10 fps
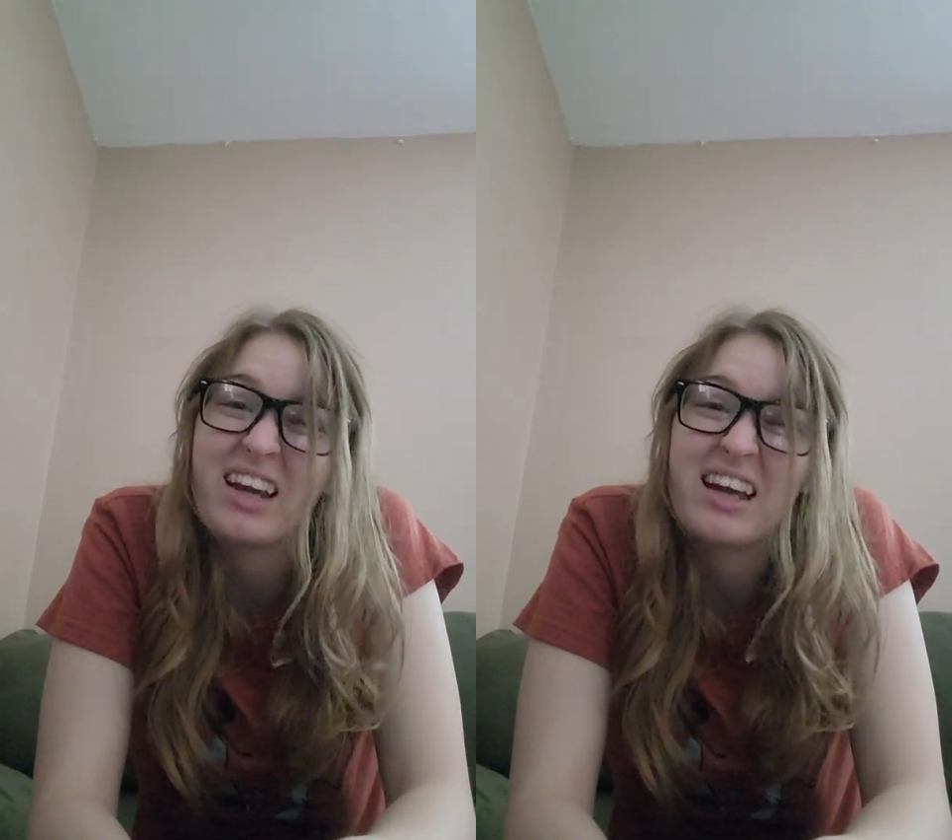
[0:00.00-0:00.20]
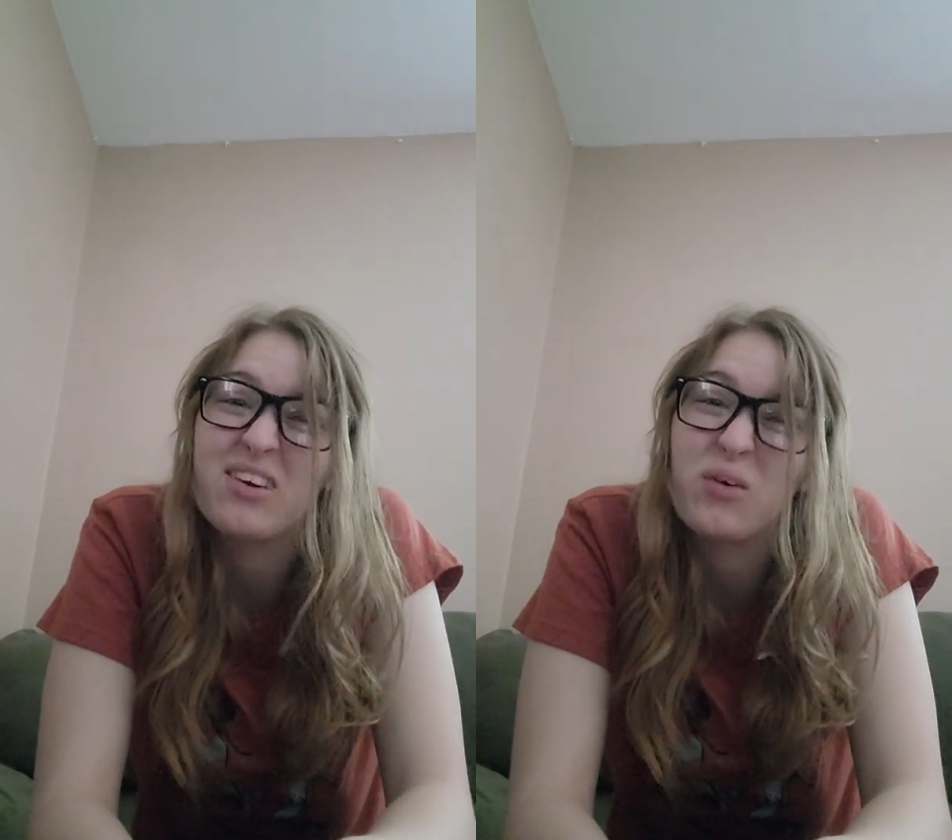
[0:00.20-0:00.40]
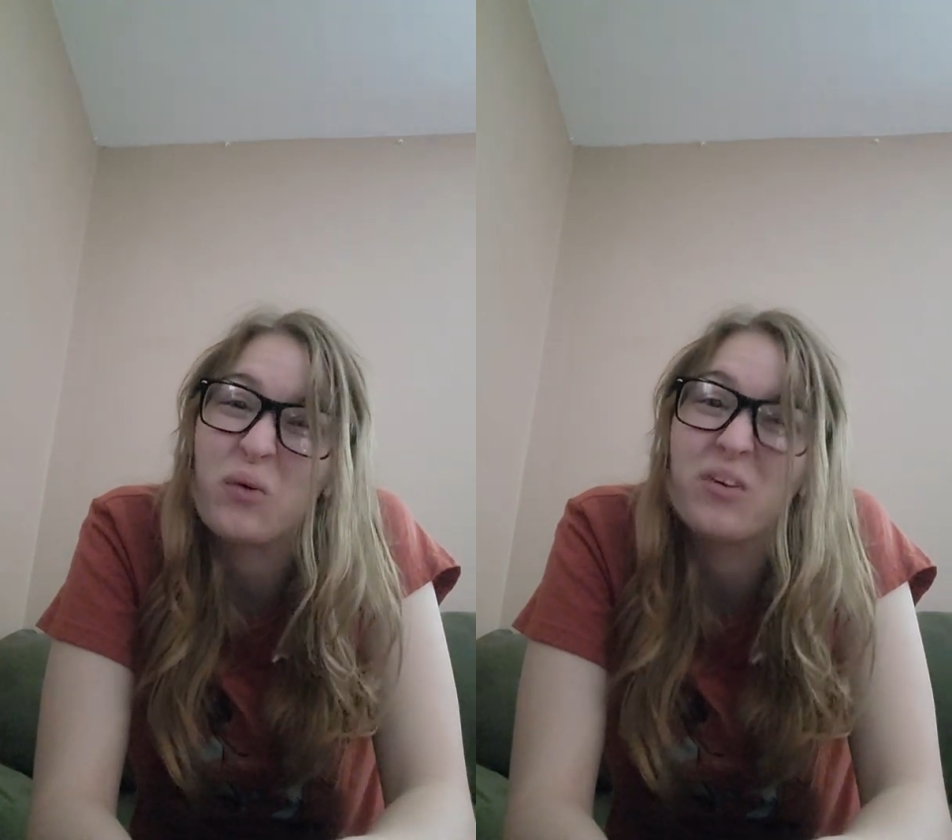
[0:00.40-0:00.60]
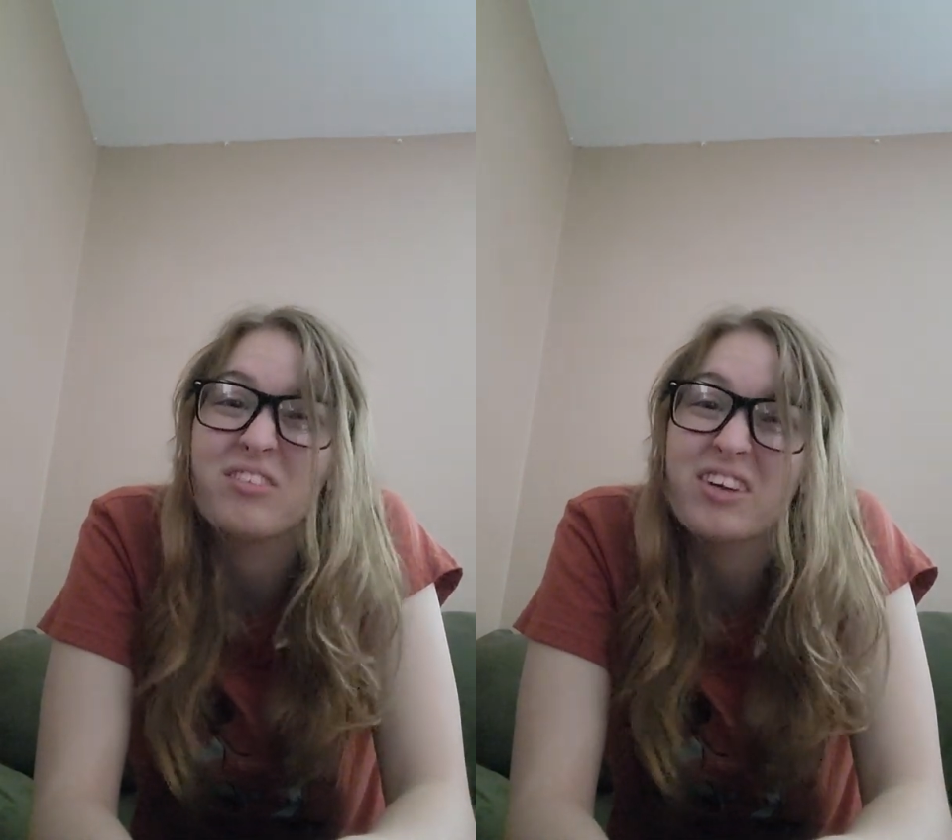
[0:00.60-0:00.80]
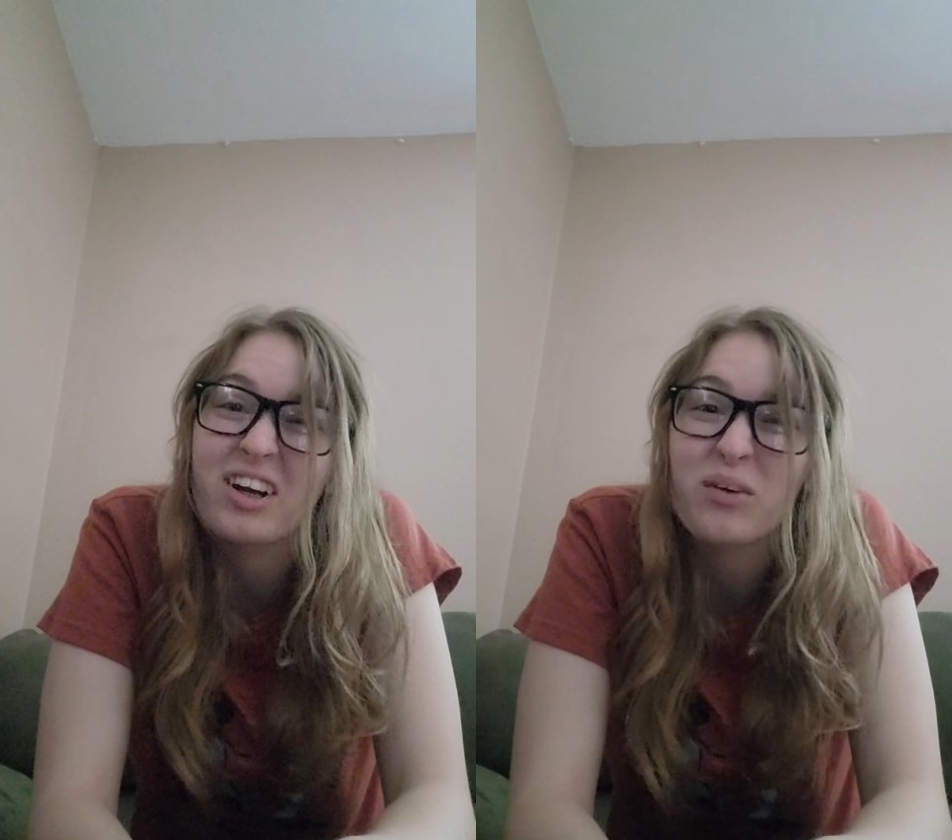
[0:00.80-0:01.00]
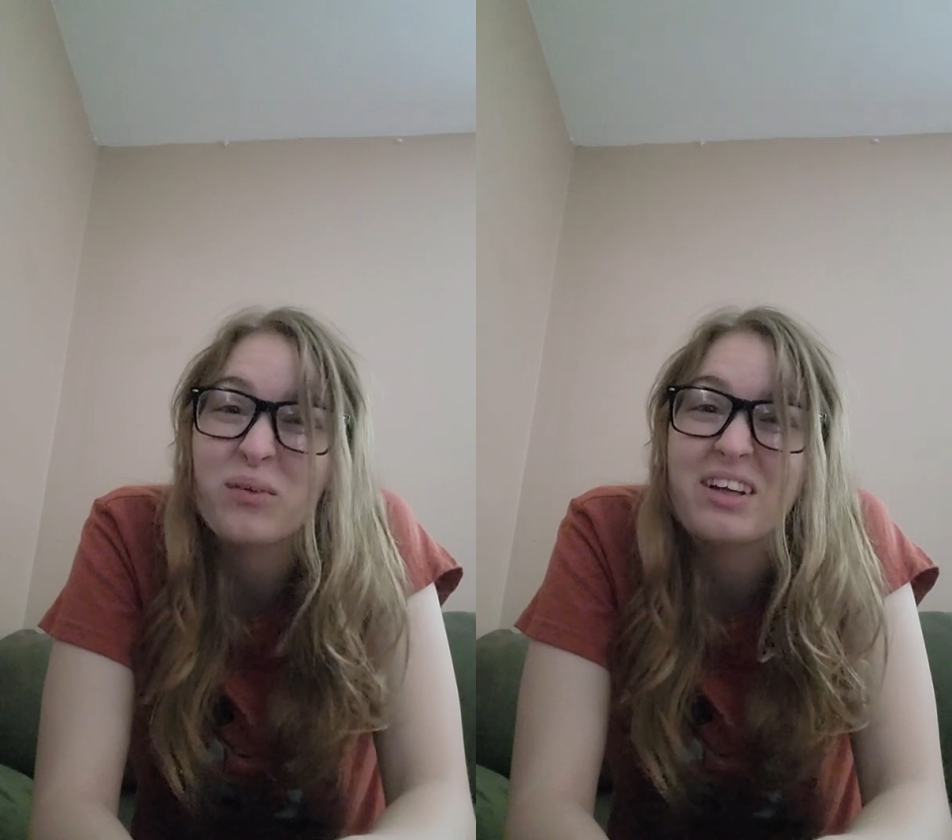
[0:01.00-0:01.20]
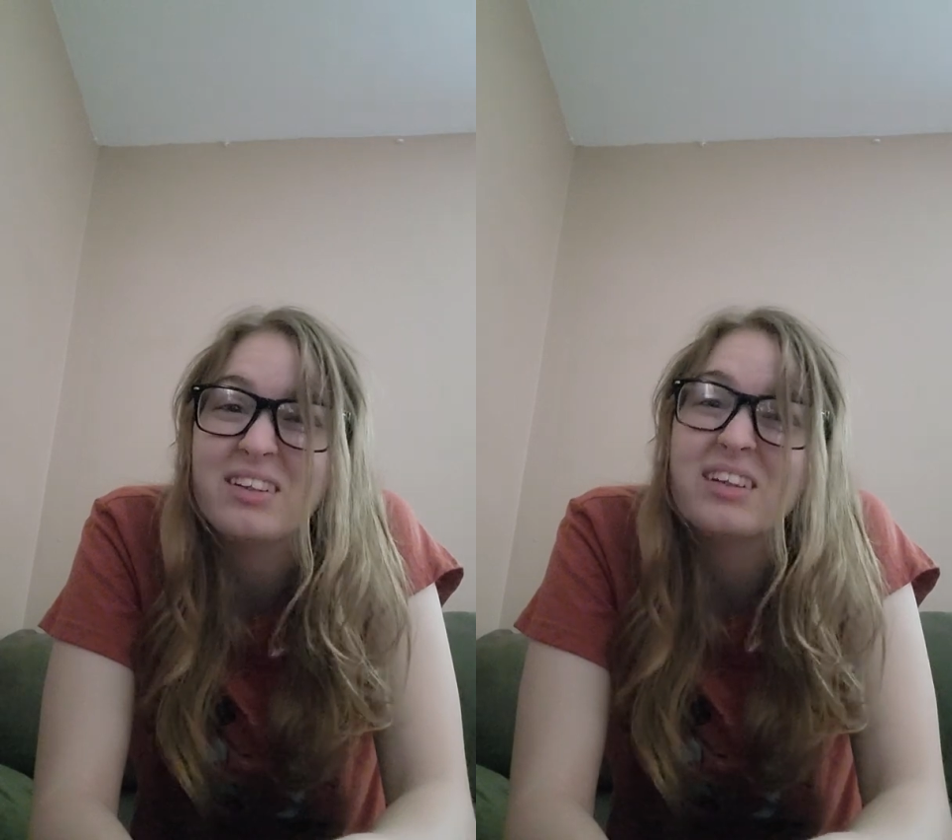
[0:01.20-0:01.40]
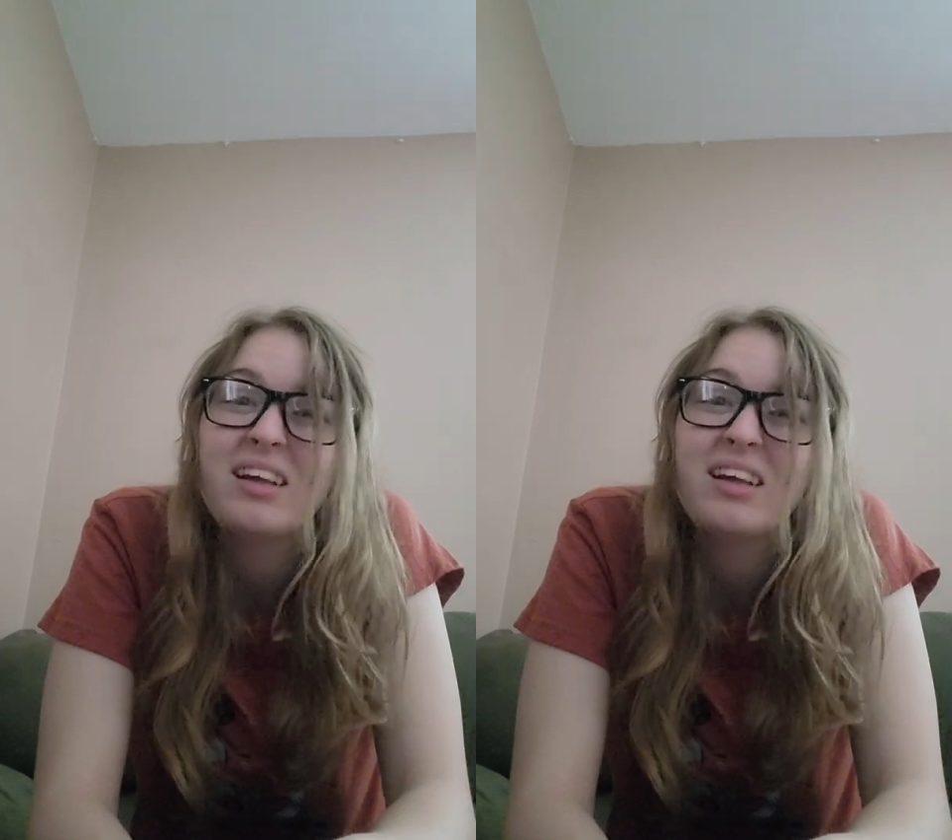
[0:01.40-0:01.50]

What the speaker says: can't hold very well,